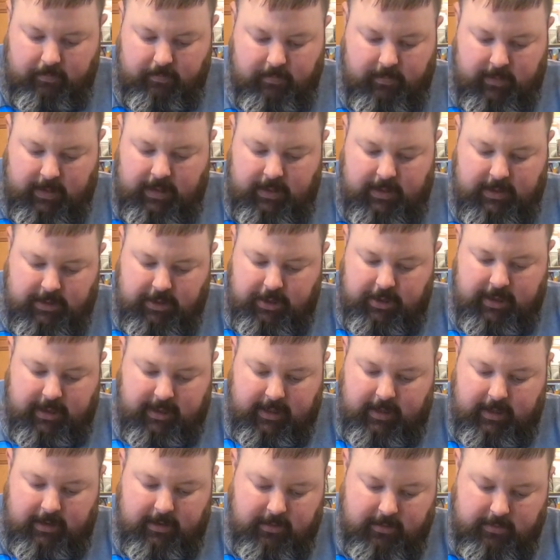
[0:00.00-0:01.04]
Now that you
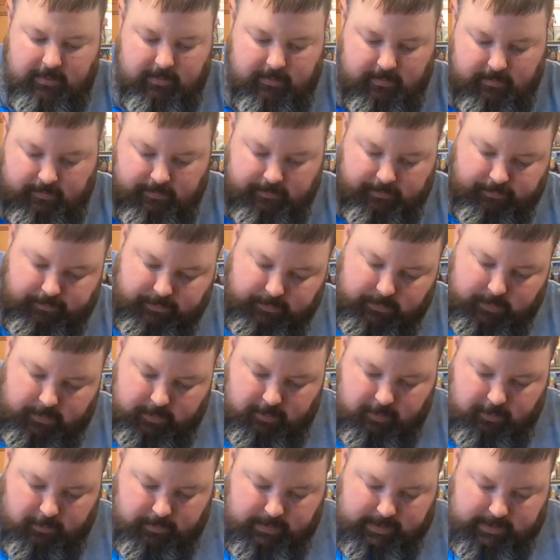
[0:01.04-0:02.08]
got it
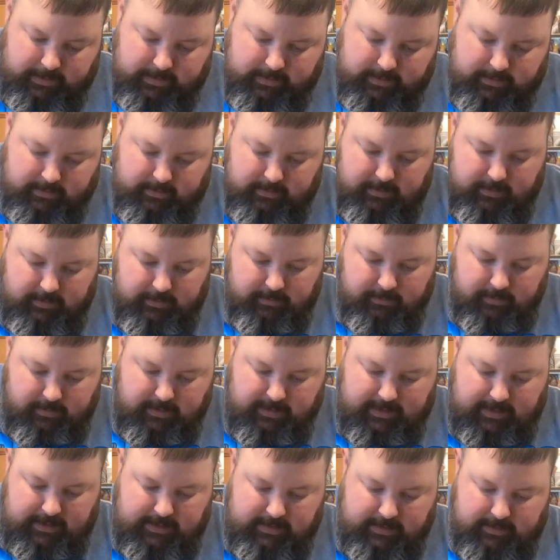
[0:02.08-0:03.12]
to about a
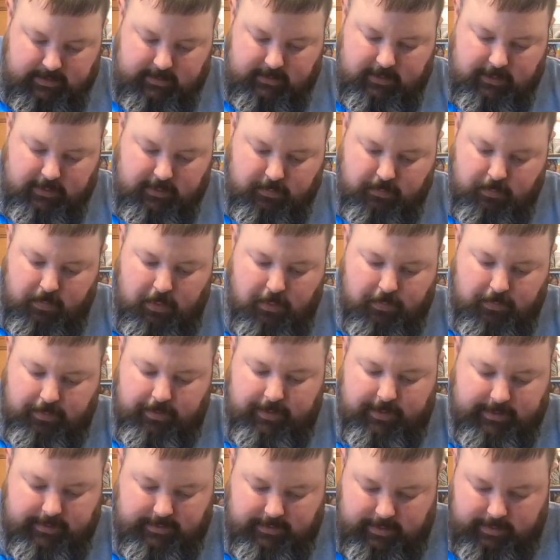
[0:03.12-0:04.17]
decent
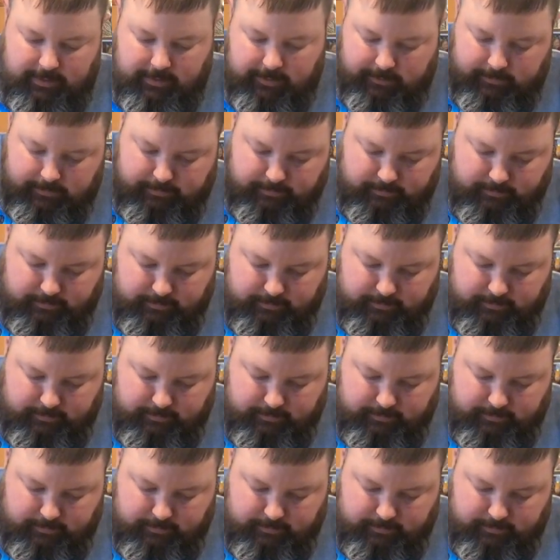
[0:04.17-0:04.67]
smoothness here,